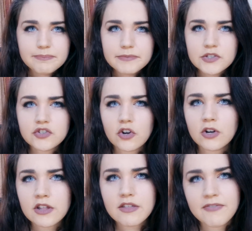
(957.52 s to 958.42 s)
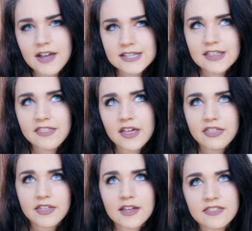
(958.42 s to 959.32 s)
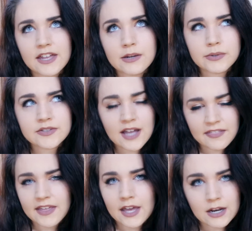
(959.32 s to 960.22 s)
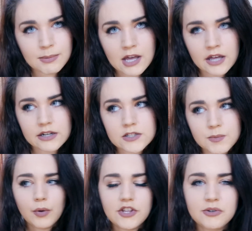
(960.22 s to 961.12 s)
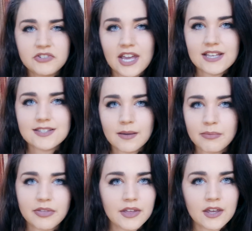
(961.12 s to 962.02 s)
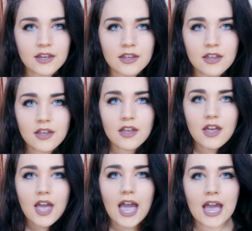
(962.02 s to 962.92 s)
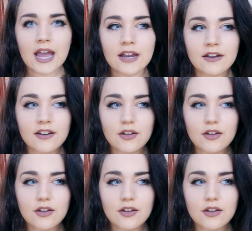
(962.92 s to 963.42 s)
stern on the fact that they think that it was not the antibiotics. When you take something and